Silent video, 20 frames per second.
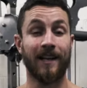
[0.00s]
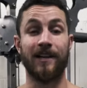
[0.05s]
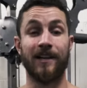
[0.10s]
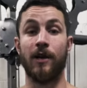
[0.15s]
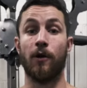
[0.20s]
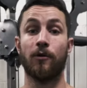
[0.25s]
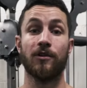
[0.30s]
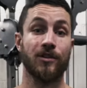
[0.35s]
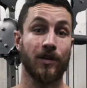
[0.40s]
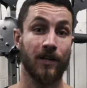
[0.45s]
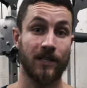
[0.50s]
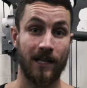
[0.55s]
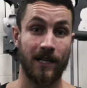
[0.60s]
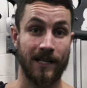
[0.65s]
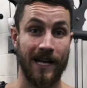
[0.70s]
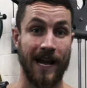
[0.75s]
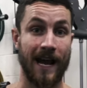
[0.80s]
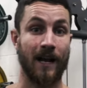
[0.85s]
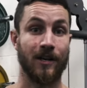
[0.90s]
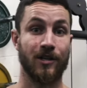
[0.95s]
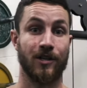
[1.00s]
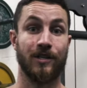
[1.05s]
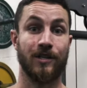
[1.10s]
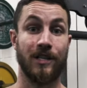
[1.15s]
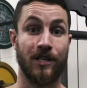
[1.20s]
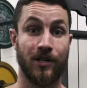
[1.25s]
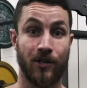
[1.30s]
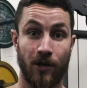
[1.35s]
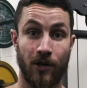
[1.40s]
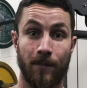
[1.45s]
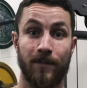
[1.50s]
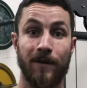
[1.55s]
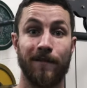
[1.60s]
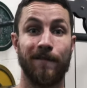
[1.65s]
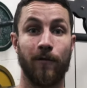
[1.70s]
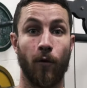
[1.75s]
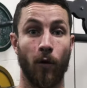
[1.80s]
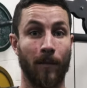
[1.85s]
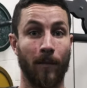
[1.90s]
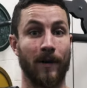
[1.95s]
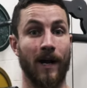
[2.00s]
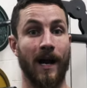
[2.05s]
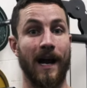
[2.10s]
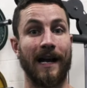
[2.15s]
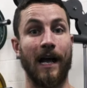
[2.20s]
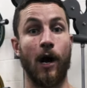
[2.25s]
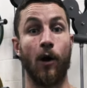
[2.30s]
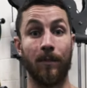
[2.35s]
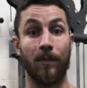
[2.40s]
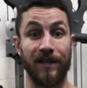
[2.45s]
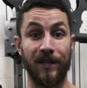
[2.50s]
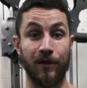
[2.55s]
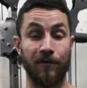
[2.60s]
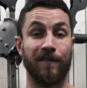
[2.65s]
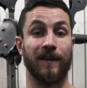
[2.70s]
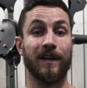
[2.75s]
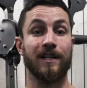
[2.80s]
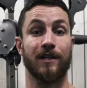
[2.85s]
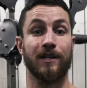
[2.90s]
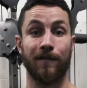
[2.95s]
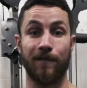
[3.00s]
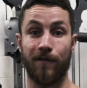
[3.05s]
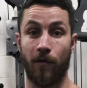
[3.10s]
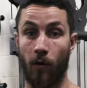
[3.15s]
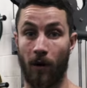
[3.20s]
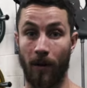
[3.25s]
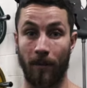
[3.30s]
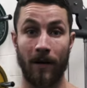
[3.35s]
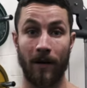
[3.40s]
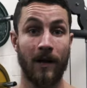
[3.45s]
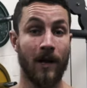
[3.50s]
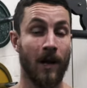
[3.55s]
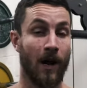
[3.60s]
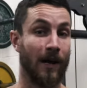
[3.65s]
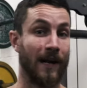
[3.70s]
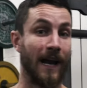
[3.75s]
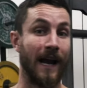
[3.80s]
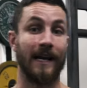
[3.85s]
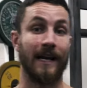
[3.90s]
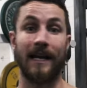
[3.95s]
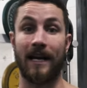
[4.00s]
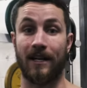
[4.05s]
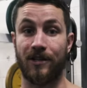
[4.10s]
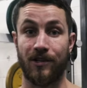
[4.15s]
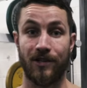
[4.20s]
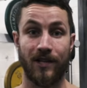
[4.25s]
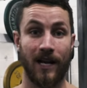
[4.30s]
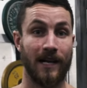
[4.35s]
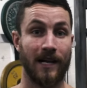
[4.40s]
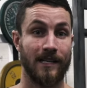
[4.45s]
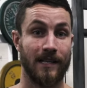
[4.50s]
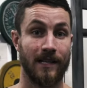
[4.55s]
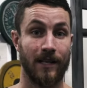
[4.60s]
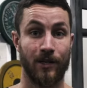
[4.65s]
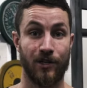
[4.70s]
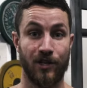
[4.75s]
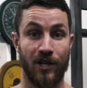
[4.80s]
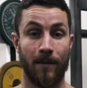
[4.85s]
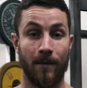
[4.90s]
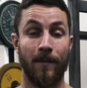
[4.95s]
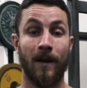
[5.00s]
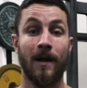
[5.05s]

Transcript: no strings attached, descriptive form guide helping you fix your form on any exercise in the gym.